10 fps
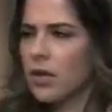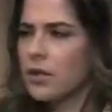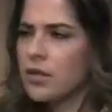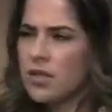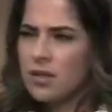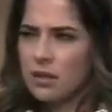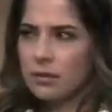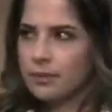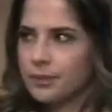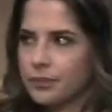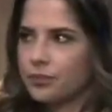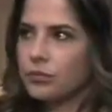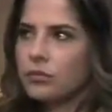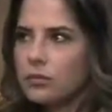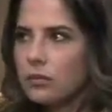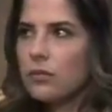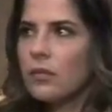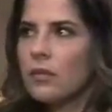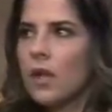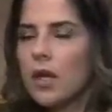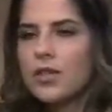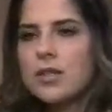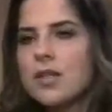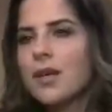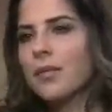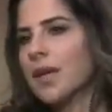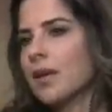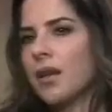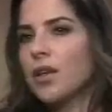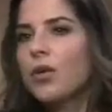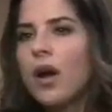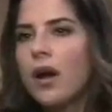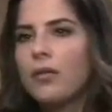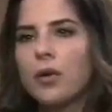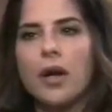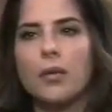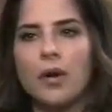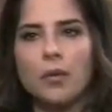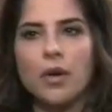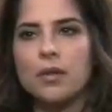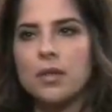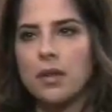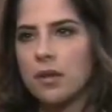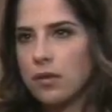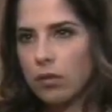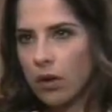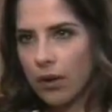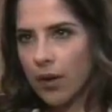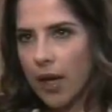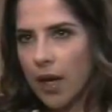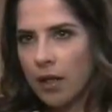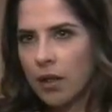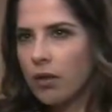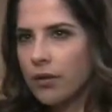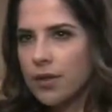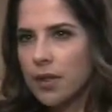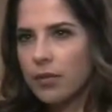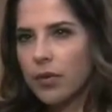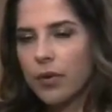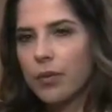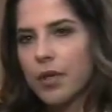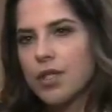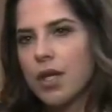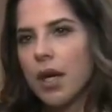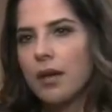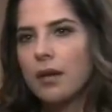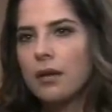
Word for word: It just... It just hit me that you have what I want most in this world, and you don't seem to appreciate